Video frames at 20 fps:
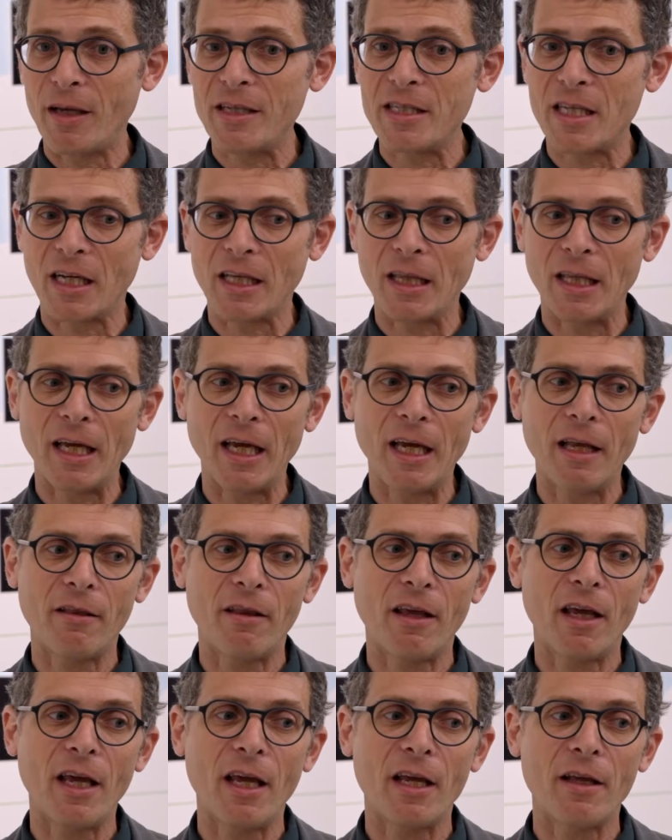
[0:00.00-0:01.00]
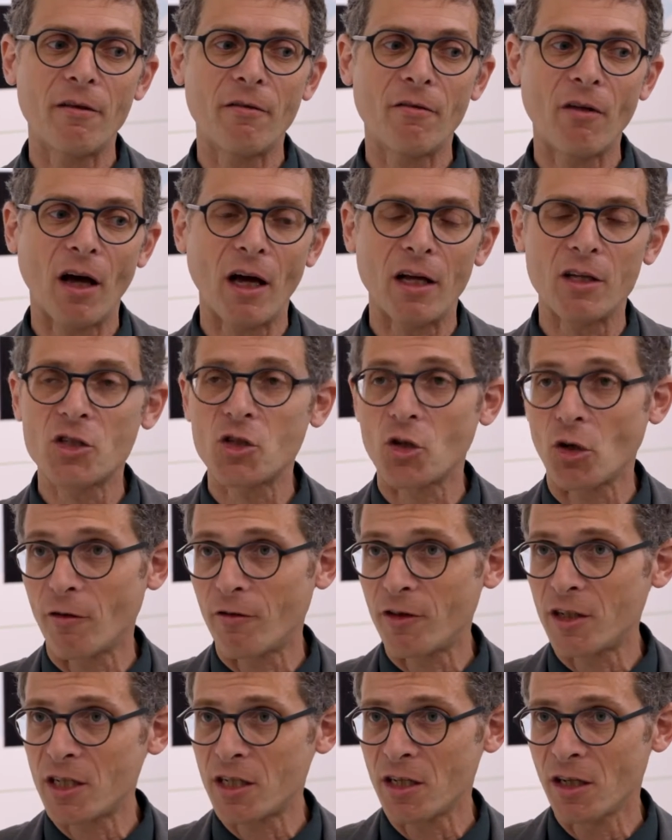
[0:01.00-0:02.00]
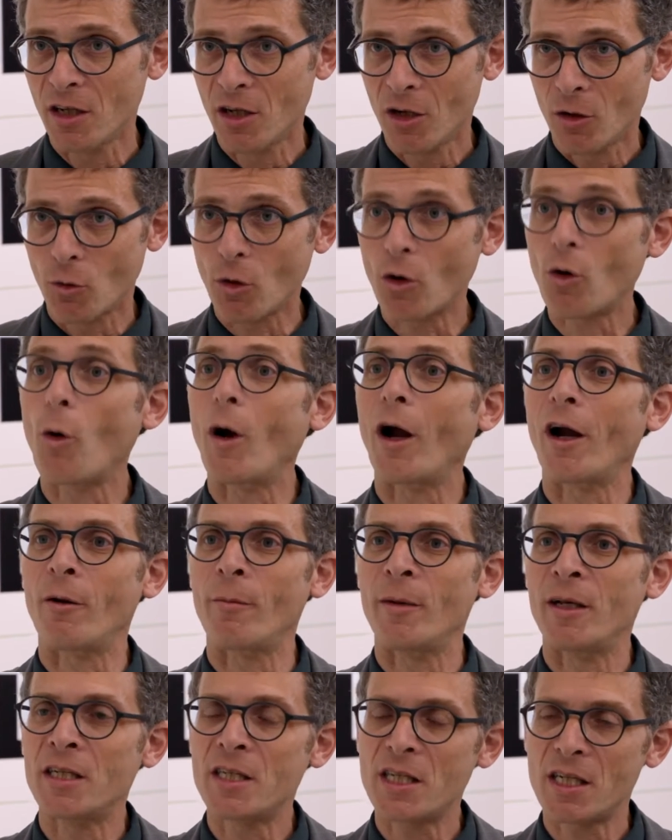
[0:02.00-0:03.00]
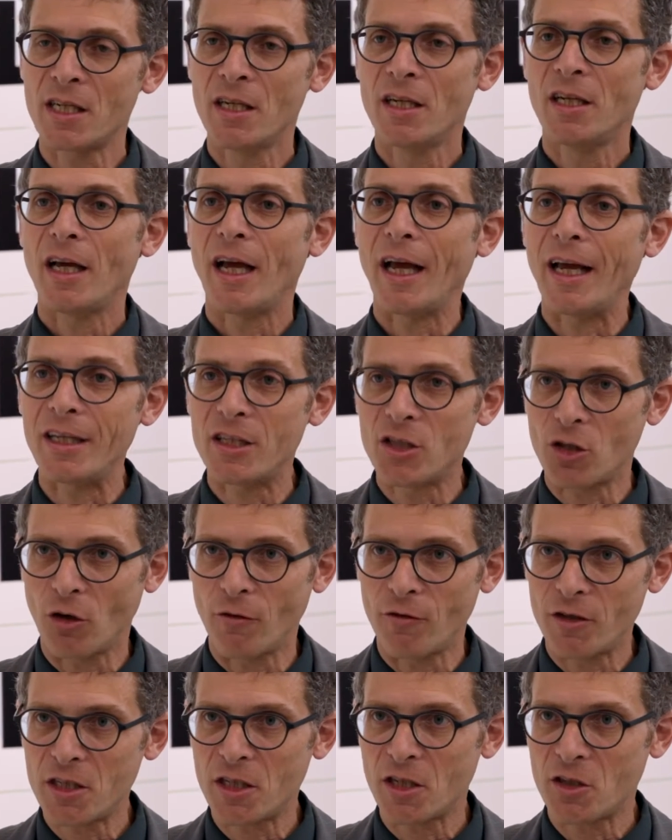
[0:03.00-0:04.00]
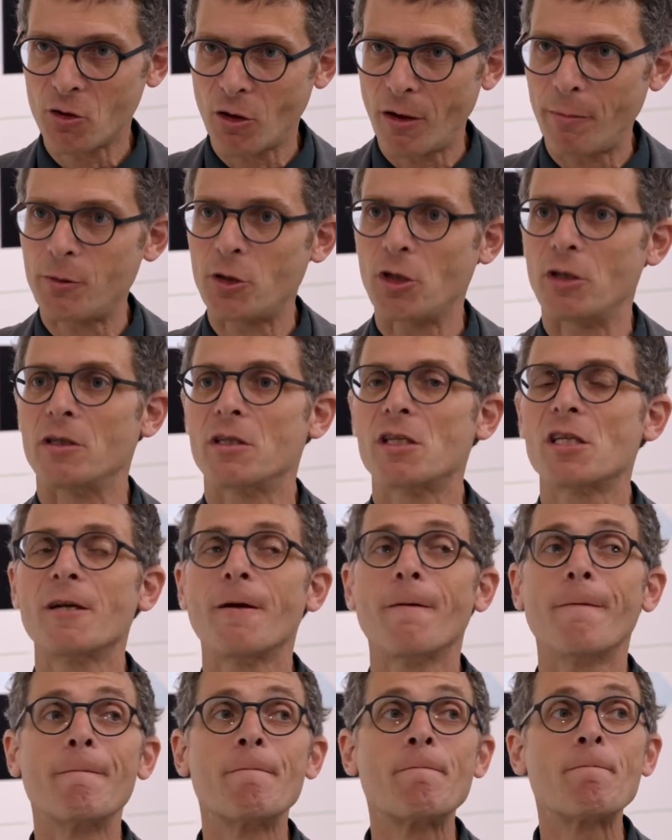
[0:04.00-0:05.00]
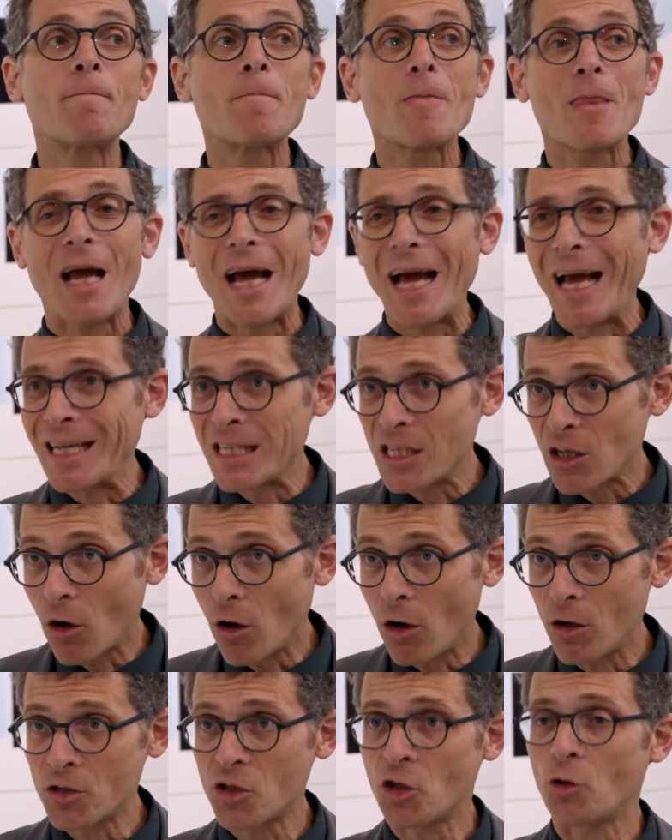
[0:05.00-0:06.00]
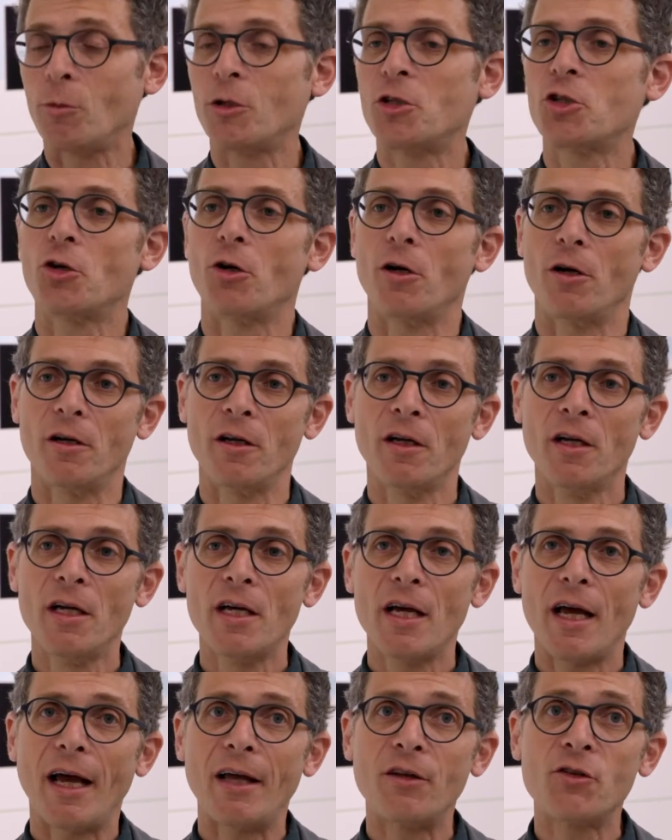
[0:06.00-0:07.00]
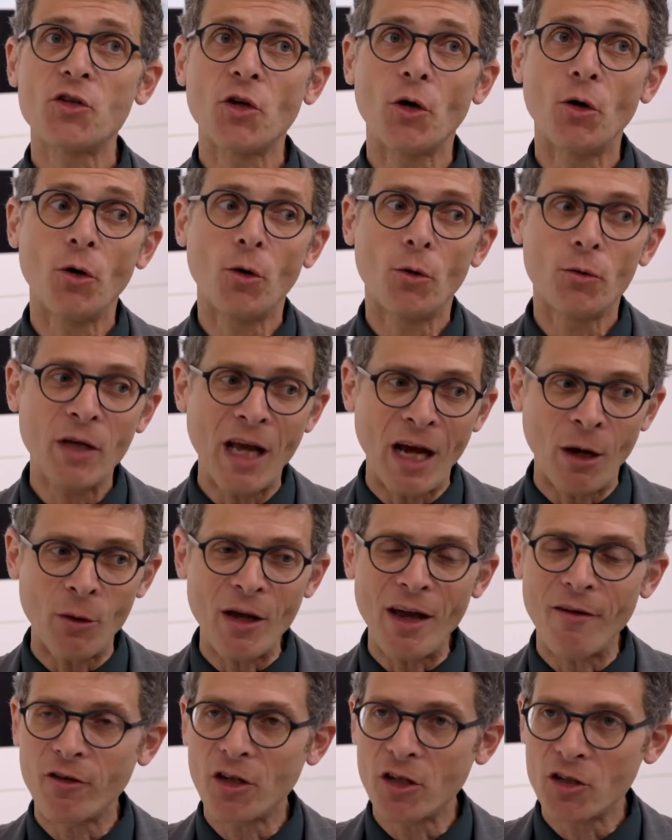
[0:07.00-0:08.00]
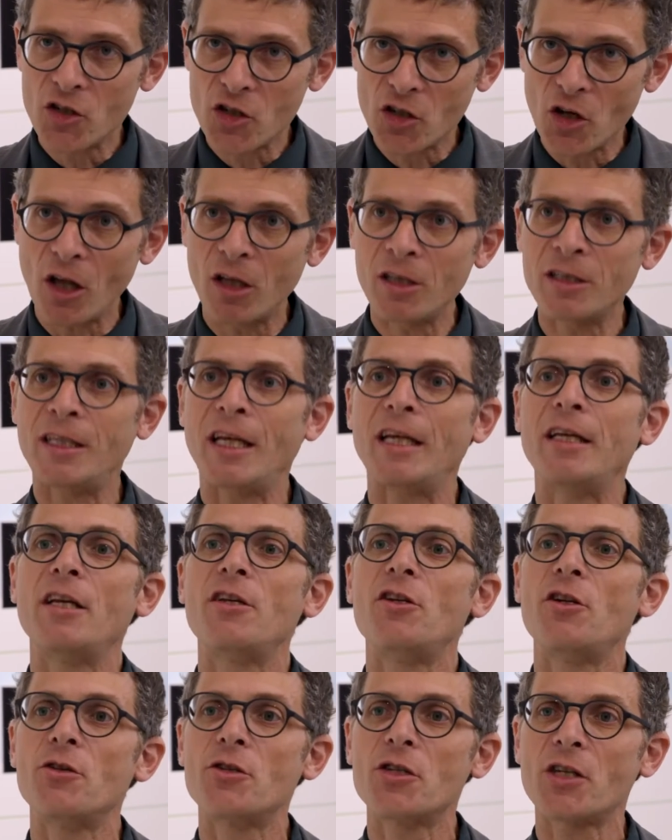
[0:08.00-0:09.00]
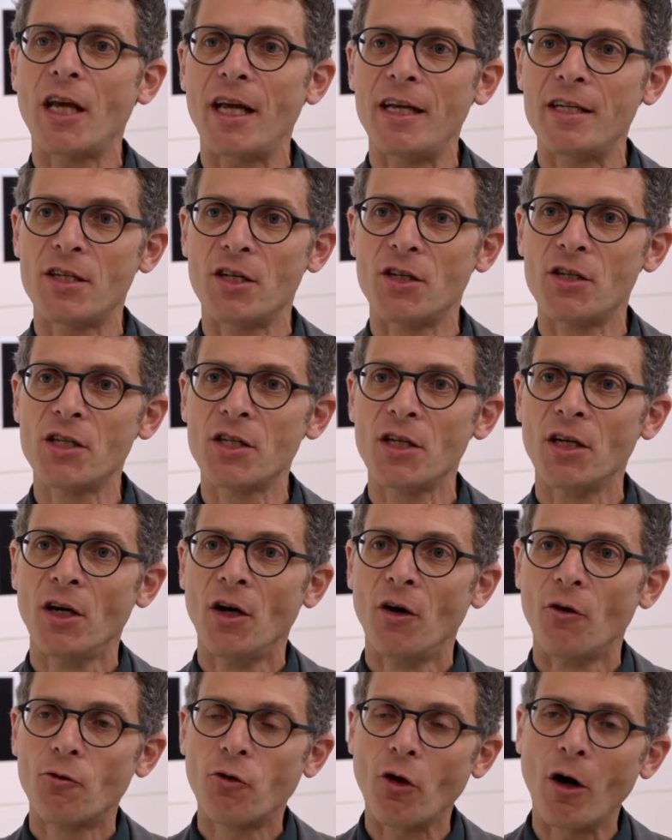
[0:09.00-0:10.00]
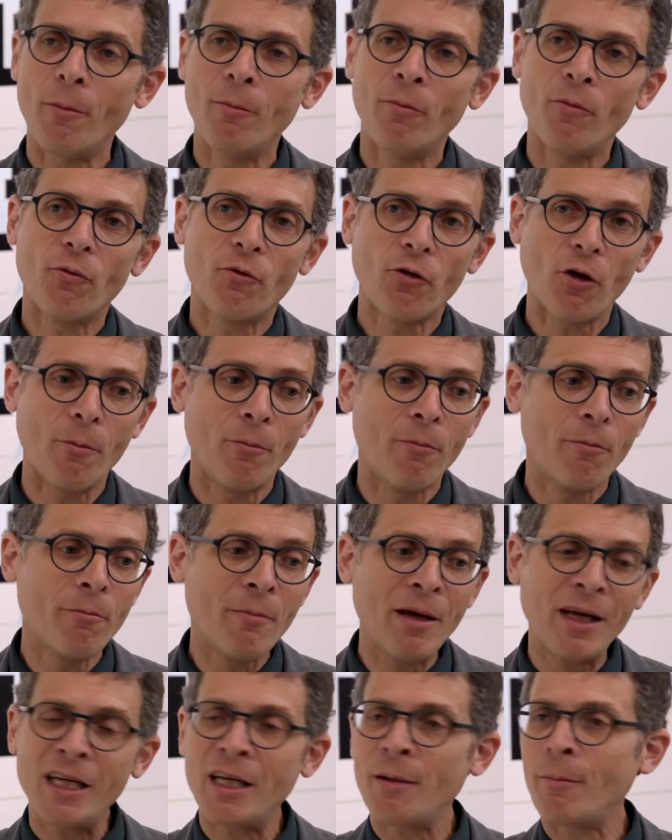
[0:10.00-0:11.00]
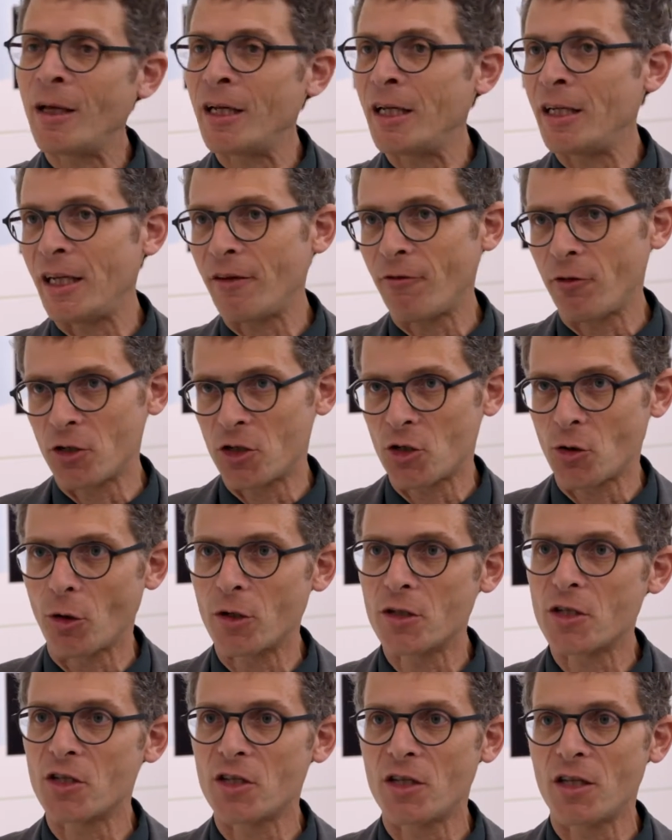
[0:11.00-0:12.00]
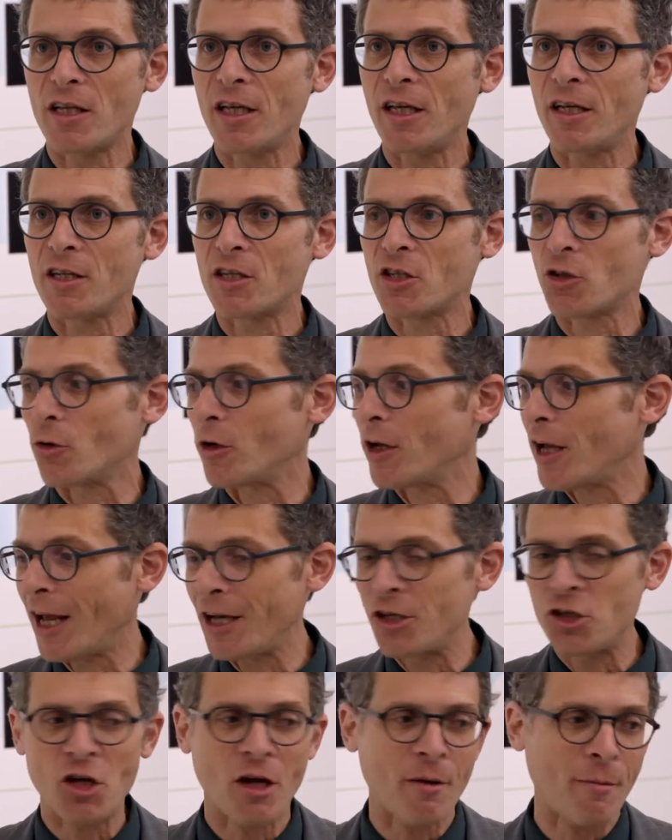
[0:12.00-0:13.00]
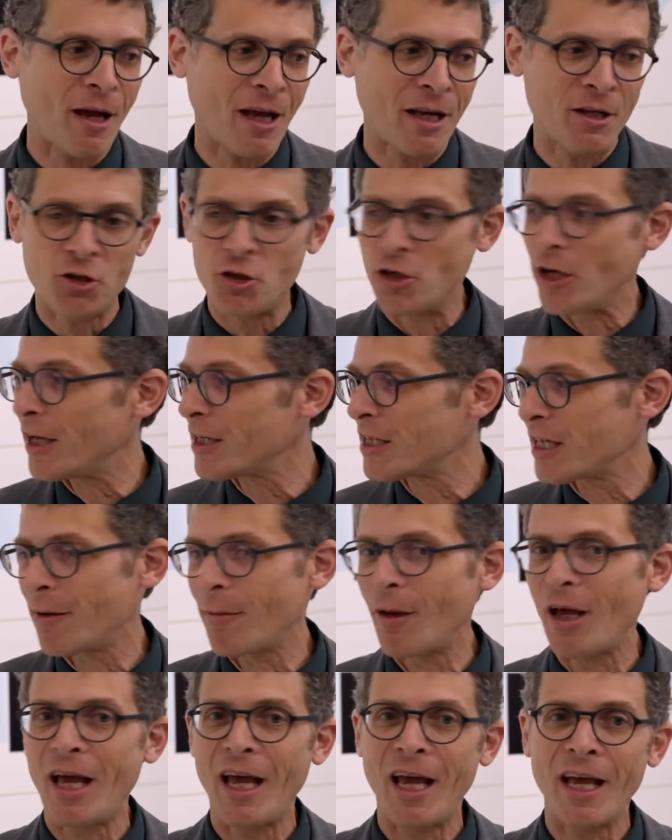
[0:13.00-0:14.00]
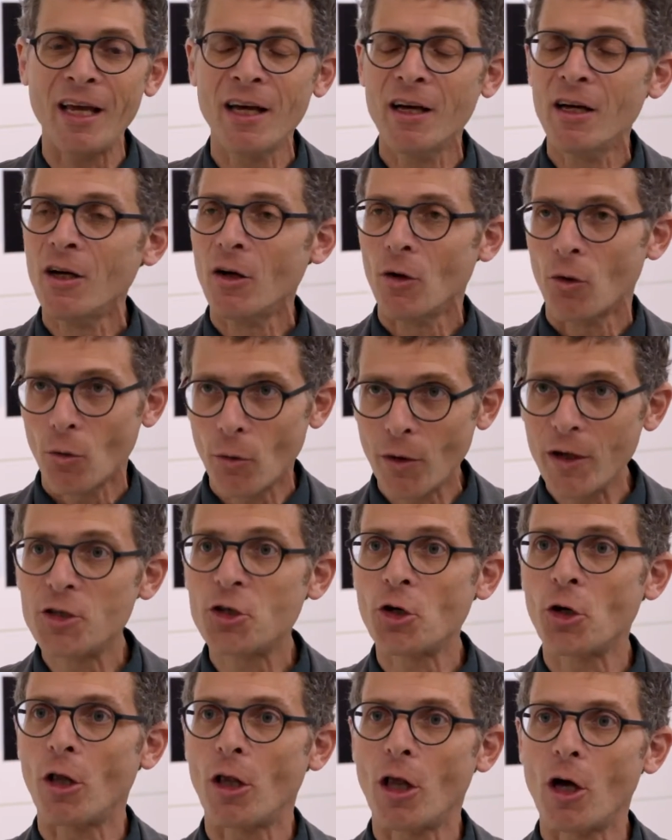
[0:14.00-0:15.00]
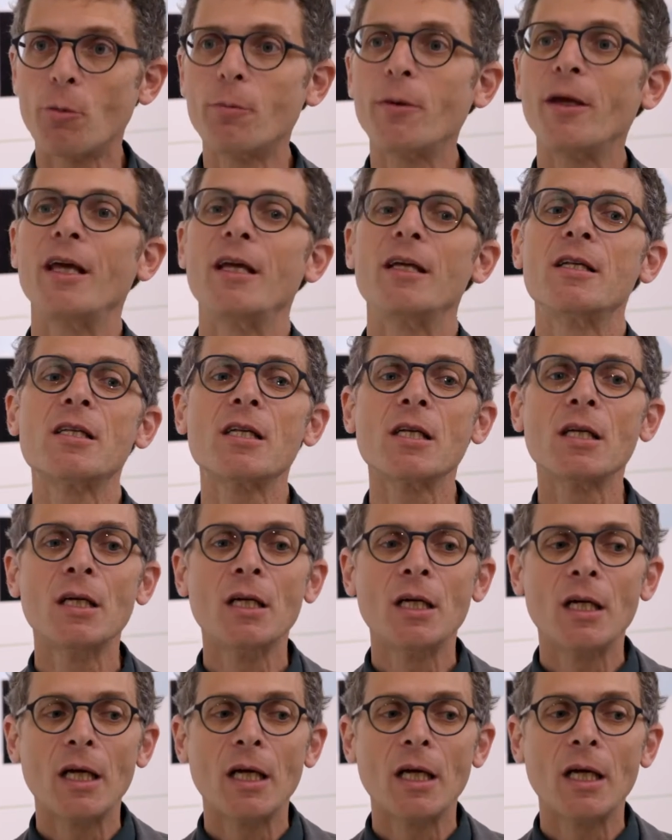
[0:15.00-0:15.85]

basically the service requirements and service descriptions, has also matured. And so now we have consolidated use cases from many, many different sources in the industry, NGMN, GSMA, regional OPs.